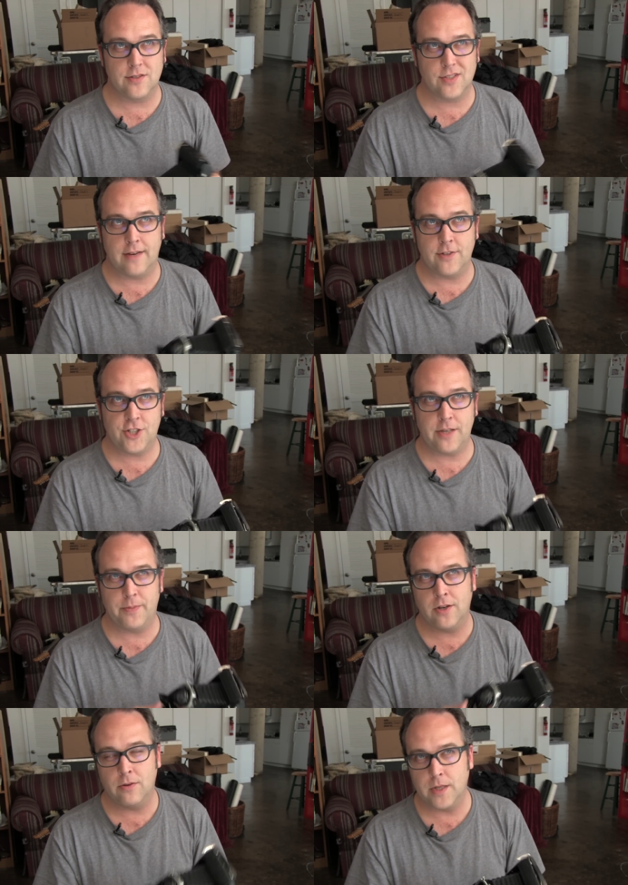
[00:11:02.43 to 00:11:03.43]
There's kind of a
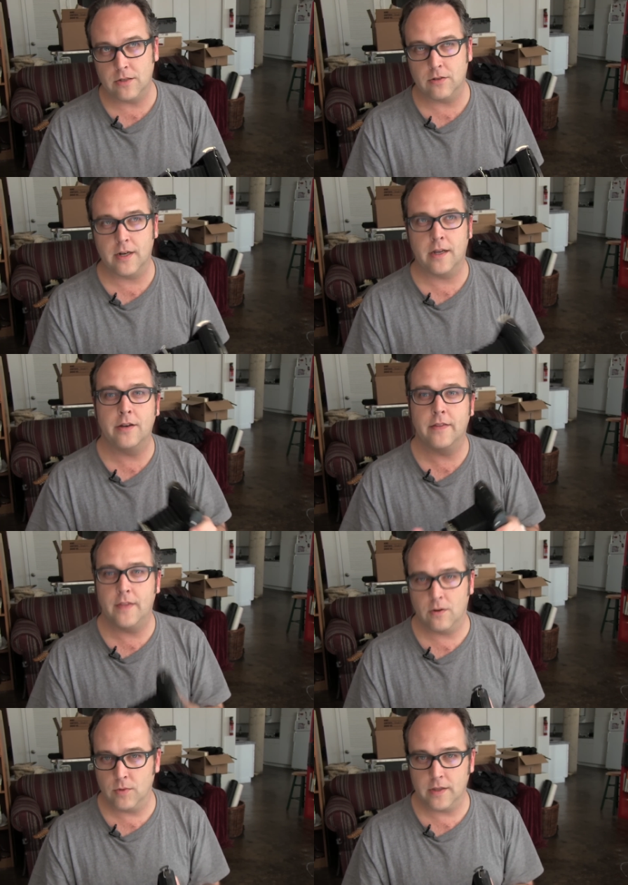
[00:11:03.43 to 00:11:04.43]
cheapo, a middle ground, and
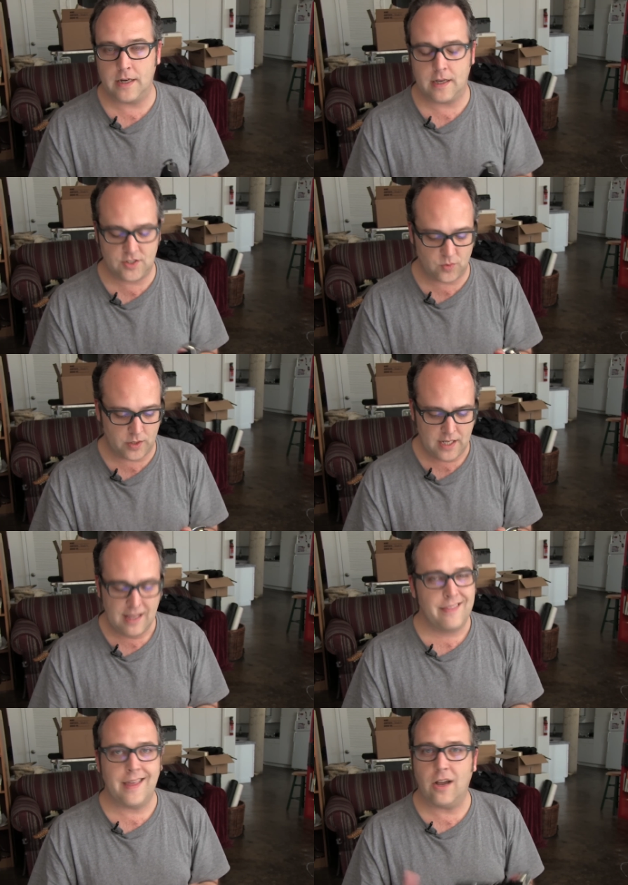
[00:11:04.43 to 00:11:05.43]
then a really nice one.
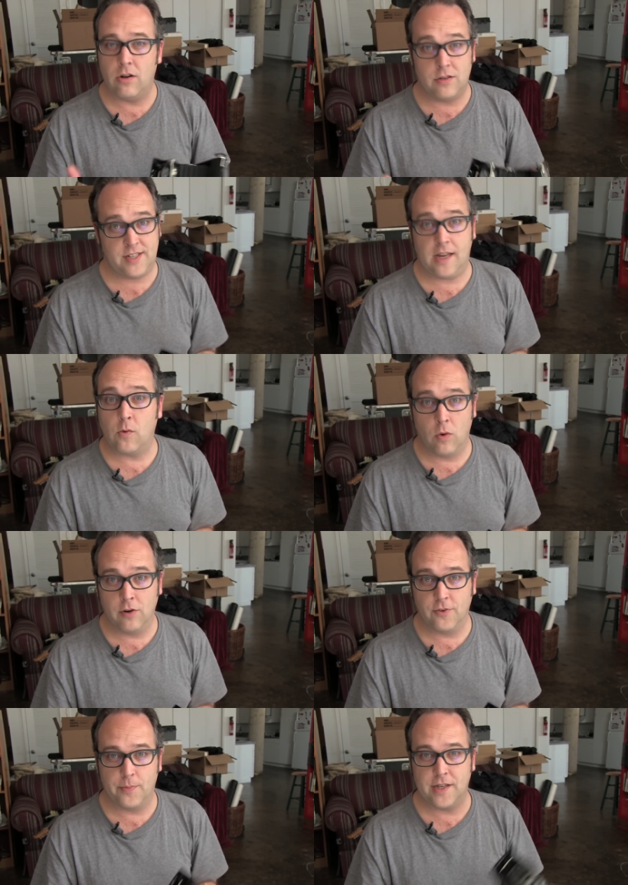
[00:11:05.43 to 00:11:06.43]
They all take
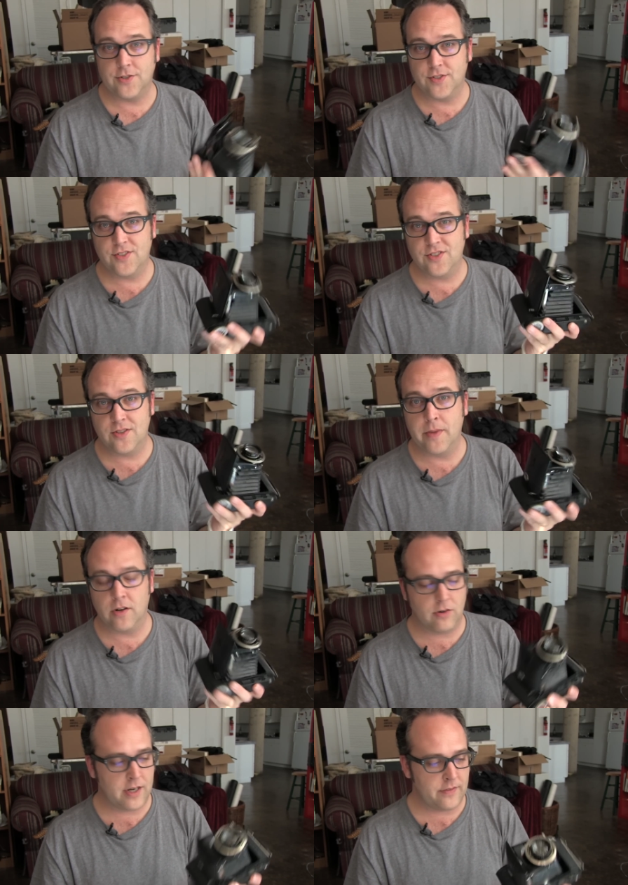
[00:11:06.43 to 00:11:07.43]
wonderful pictures. This is the
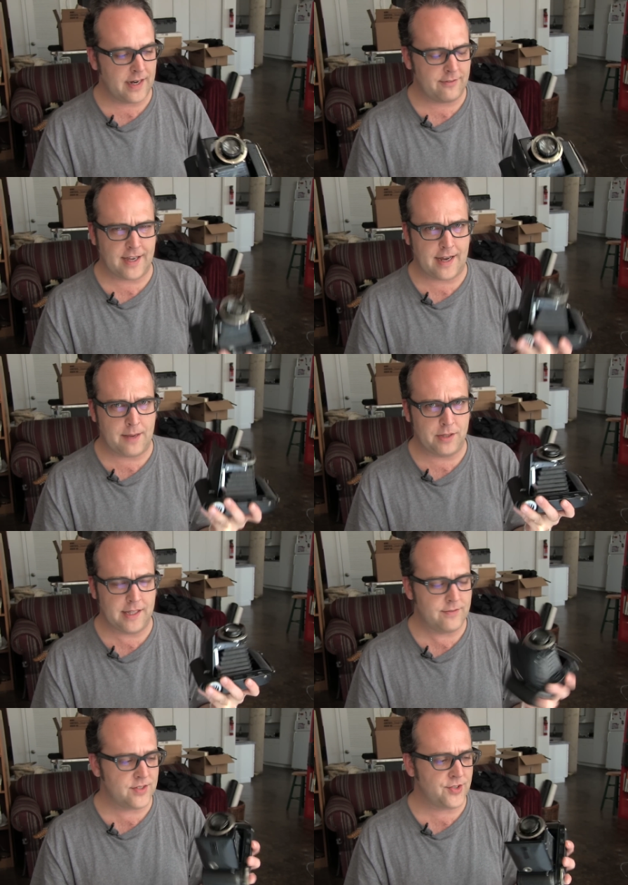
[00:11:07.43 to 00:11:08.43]
middle ground that I've got, I
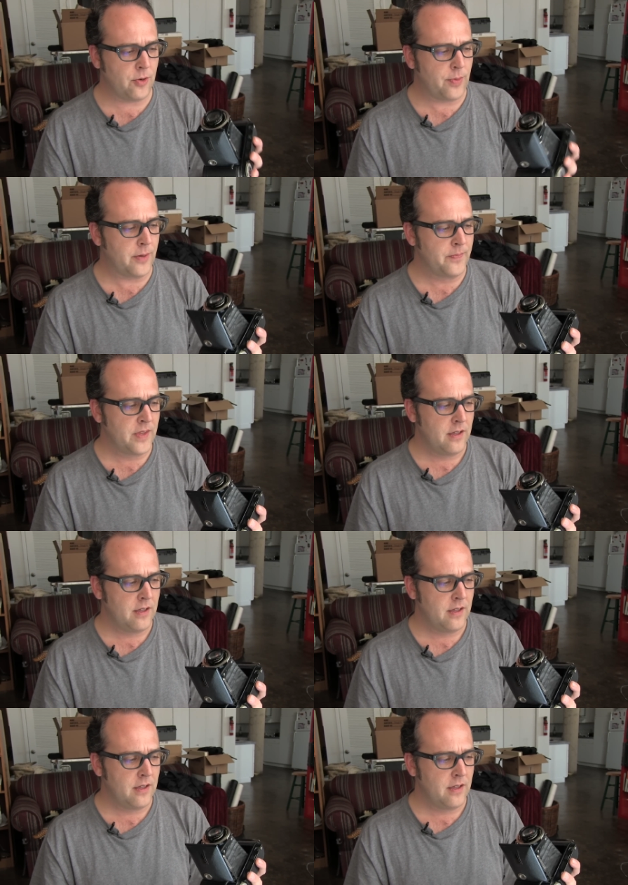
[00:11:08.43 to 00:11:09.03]
believe, the Skopar.